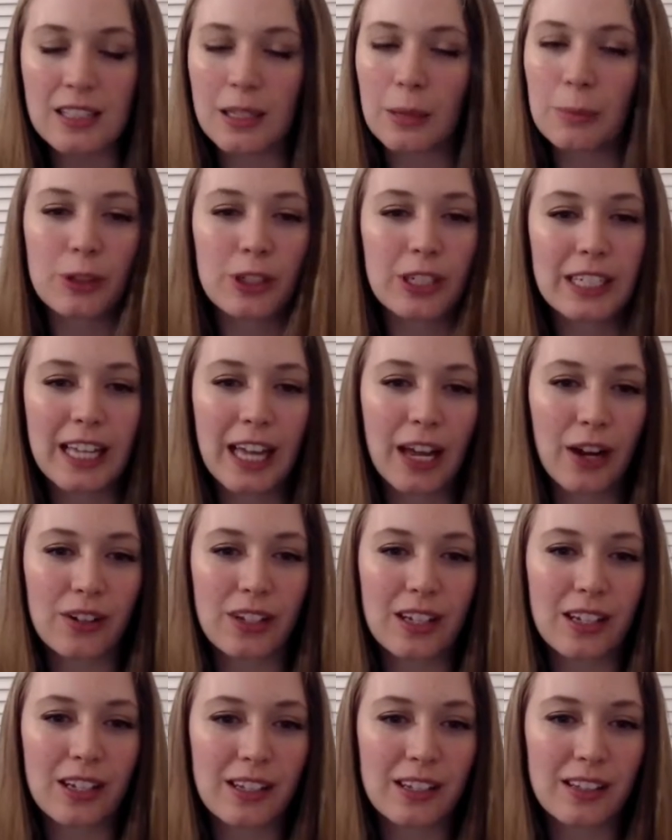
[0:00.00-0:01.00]
I'm learning how
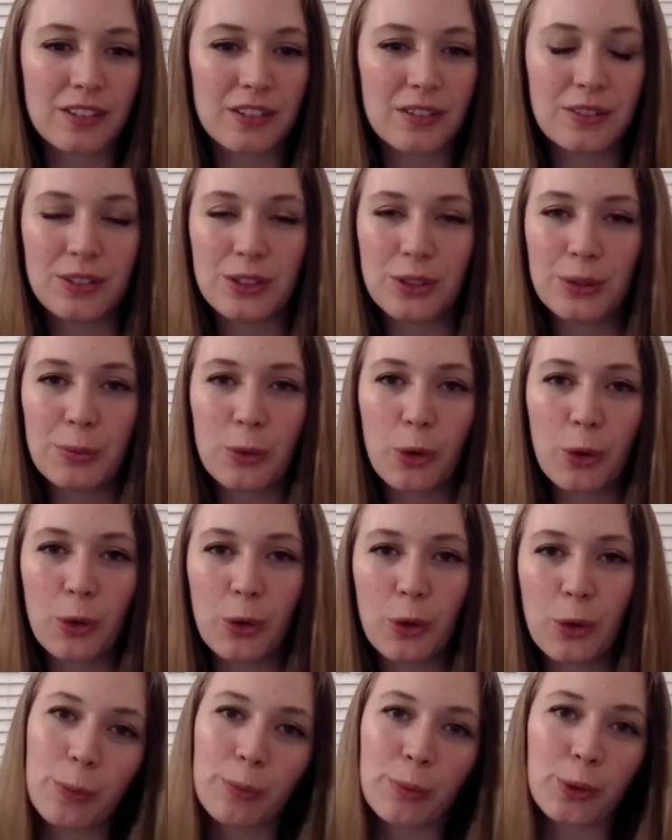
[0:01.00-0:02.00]
to do more
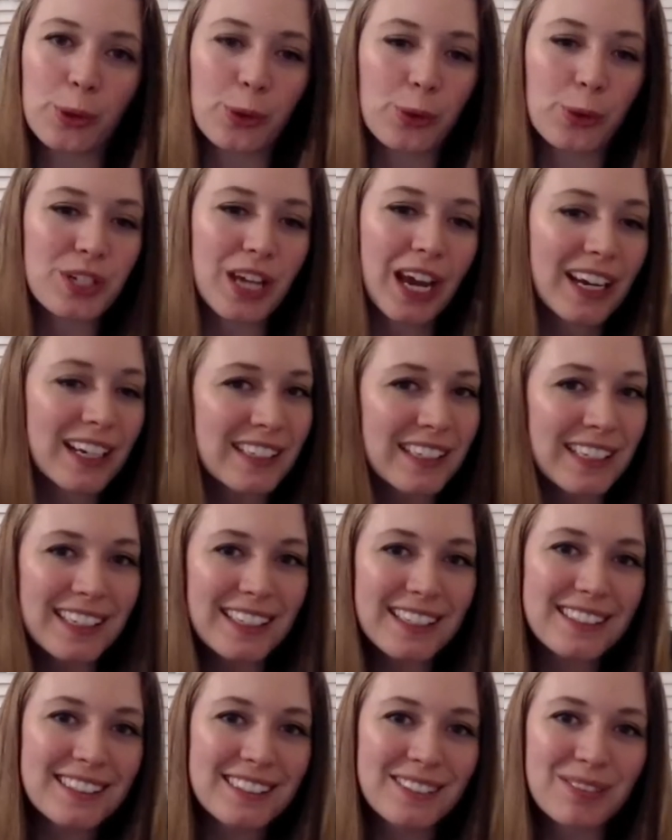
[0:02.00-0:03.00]
homebrew
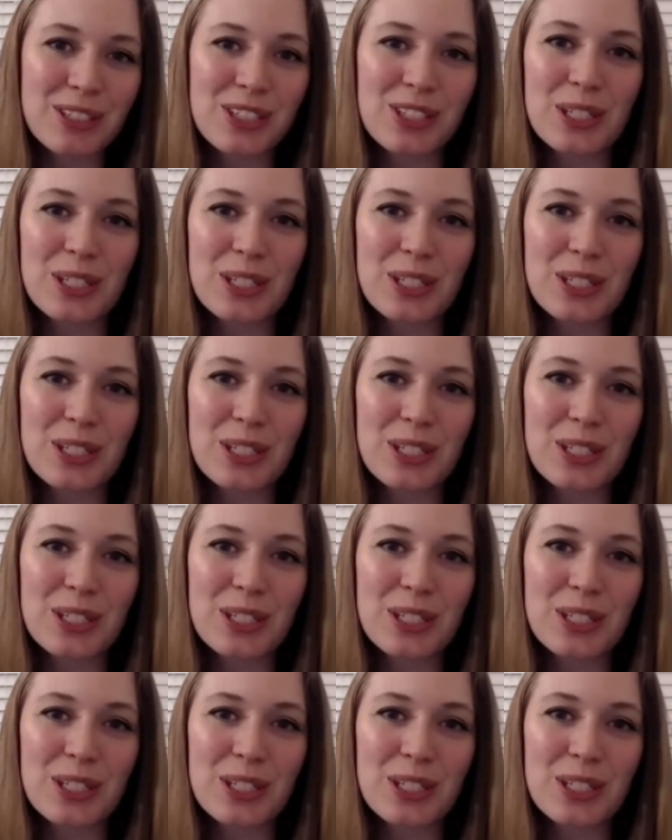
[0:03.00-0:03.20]
techniques, which has